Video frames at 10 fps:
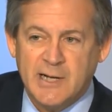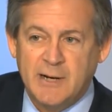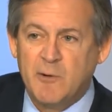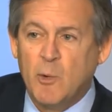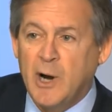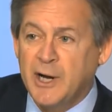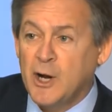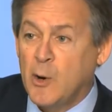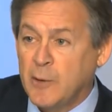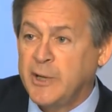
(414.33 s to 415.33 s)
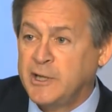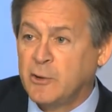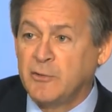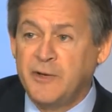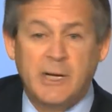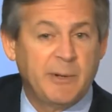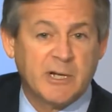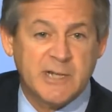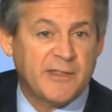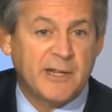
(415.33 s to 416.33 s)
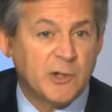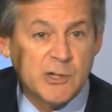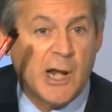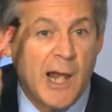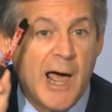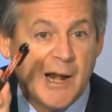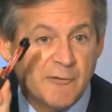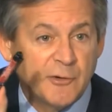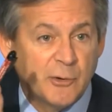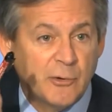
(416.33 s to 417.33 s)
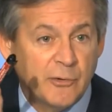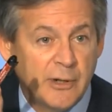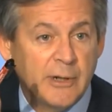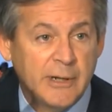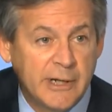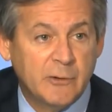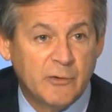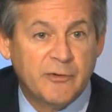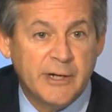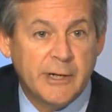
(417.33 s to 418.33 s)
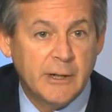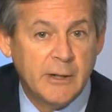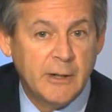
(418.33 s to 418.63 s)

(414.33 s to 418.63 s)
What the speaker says: Everywhere I go, I read the graffiti because I think there's a lot of truth in graffiti.